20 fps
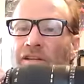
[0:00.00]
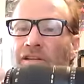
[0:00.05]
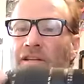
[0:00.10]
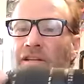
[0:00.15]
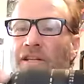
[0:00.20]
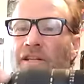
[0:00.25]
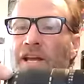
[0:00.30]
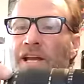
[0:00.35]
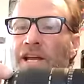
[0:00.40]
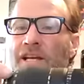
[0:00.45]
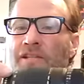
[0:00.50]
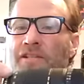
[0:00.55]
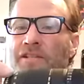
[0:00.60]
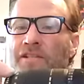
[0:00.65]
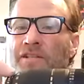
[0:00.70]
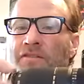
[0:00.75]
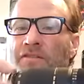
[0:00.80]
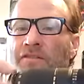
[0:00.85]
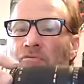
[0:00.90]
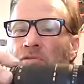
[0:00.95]
The
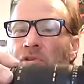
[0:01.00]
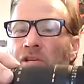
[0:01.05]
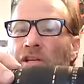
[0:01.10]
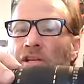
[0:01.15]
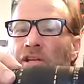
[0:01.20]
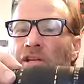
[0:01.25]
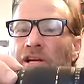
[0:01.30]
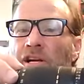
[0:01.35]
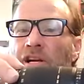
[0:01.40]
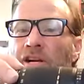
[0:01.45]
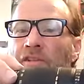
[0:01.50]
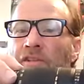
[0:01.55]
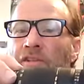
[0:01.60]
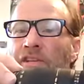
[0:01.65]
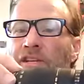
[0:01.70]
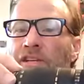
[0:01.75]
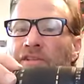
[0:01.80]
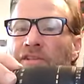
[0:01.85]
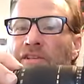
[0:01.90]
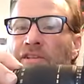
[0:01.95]
last ring on
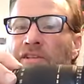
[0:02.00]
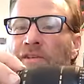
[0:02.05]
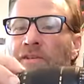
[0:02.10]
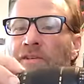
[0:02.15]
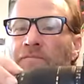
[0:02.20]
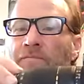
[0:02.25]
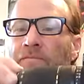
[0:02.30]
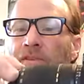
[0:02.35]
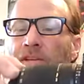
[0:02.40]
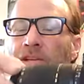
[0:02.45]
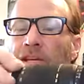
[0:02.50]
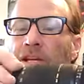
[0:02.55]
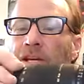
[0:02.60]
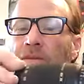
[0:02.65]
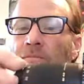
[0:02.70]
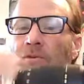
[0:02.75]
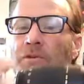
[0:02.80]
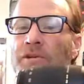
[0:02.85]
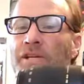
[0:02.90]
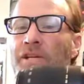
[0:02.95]
this
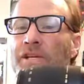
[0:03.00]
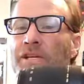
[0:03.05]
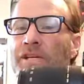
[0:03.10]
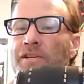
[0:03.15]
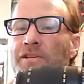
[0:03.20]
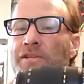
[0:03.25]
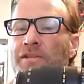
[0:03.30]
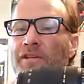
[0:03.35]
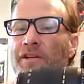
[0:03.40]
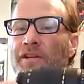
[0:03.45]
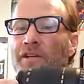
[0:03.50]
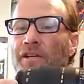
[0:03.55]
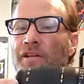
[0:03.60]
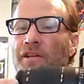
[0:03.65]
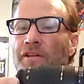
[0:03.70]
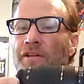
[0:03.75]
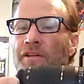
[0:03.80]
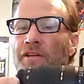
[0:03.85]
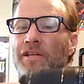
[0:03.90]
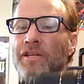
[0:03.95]
camera is
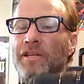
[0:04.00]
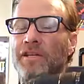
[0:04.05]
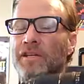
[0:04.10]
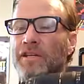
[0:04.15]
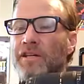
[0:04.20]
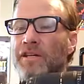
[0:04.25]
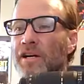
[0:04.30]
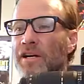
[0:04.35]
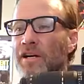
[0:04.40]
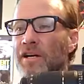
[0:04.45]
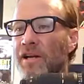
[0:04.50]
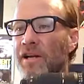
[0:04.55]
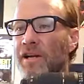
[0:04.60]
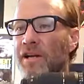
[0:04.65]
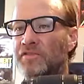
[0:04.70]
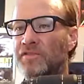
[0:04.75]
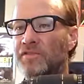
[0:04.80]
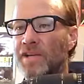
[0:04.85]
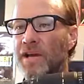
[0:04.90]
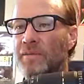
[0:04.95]
the
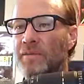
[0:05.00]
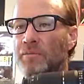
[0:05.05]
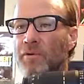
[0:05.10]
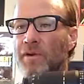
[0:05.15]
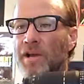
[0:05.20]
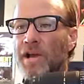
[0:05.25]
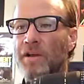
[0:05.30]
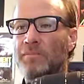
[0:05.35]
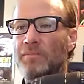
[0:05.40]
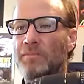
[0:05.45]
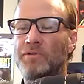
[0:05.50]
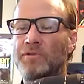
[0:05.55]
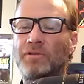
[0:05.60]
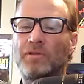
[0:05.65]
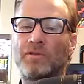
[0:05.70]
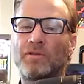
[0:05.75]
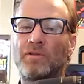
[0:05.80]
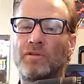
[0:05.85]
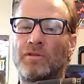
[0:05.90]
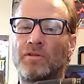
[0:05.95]
f-stop or
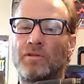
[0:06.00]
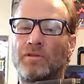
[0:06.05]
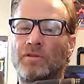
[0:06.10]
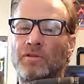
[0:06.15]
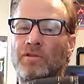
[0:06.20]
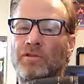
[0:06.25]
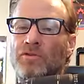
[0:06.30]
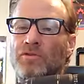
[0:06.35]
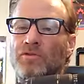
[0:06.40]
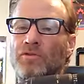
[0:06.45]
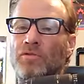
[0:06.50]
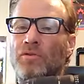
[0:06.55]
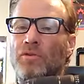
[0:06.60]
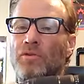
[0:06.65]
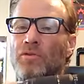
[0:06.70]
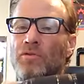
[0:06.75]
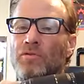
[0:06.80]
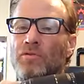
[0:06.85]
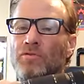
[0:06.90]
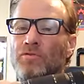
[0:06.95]
aperture
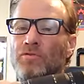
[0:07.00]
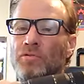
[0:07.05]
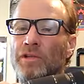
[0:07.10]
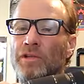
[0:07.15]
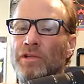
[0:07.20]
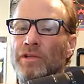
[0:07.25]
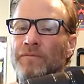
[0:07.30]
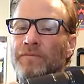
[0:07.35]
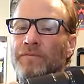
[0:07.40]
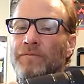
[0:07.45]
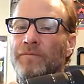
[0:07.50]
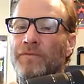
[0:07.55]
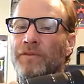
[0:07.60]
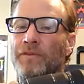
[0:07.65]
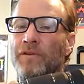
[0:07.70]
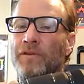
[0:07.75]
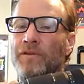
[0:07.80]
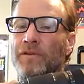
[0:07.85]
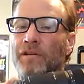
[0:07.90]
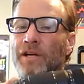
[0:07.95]
control ring,
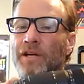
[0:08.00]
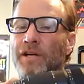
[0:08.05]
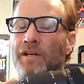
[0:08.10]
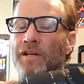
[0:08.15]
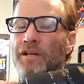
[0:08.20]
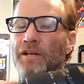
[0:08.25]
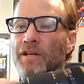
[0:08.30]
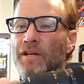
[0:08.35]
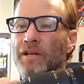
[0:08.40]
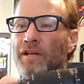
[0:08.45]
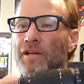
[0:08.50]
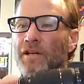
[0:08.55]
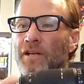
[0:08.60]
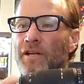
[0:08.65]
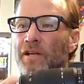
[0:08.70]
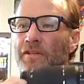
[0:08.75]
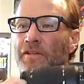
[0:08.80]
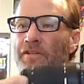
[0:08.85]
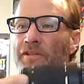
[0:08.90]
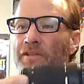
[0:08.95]
okay?
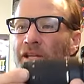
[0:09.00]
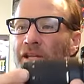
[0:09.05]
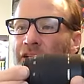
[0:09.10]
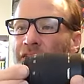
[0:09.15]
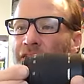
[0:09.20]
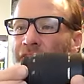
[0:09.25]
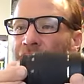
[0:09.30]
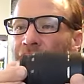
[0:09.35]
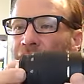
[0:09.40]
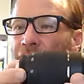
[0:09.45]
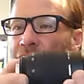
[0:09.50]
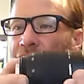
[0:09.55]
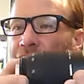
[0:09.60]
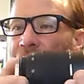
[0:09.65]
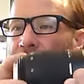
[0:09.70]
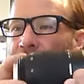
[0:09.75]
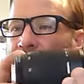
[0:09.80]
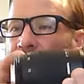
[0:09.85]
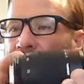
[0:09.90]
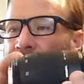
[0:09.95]
You see that doesn't make
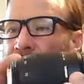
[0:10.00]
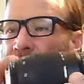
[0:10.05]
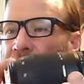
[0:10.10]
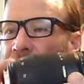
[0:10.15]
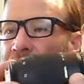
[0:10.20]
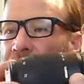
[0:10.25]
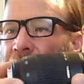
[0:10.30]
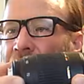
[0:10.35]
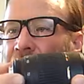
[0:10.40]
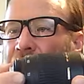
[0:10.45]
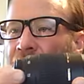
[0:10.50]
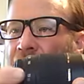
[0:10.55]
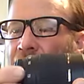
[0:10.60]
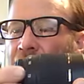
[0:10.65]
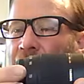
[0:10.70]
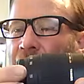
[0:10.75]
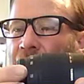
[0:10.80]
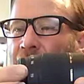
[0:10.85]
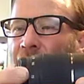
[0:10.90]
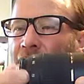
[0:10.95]
any changes
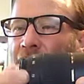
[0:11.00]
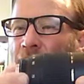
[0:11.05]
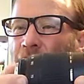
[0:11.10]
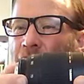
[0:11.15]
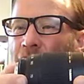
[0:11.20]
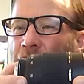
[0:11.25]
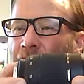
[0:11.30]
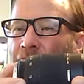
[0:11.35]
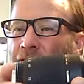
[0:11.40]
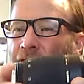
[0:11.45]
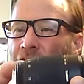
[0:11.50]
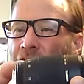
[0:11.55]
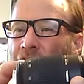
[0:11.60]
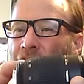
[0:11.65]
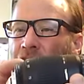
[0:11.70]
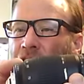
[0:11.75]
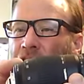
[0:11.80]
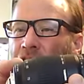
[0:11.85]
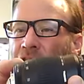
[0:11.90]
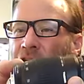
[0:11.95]
lengthwise to the
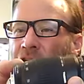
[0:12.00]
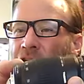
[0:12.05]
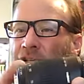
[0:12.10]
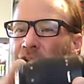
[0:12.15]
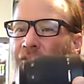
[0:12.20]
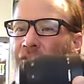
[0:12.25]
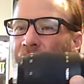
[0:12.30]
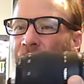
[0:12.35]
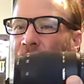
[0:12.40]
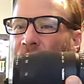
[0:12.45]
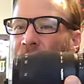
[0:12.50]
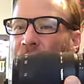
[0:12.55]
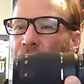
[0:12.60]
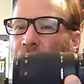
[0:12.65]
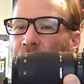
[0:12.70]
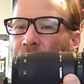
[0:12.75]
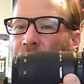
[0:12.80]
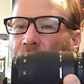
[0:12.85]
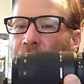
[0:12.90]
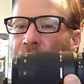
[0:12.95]
lens like the other two
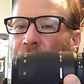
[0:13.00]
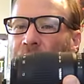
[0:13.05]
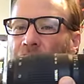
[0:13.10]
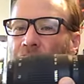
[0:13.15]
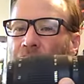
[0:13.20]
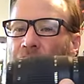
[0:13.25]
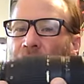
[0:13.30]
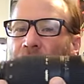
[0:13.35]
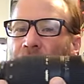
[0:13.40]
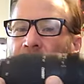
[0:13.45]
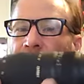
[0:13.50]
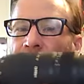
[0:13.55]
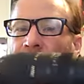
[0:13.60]
rings do.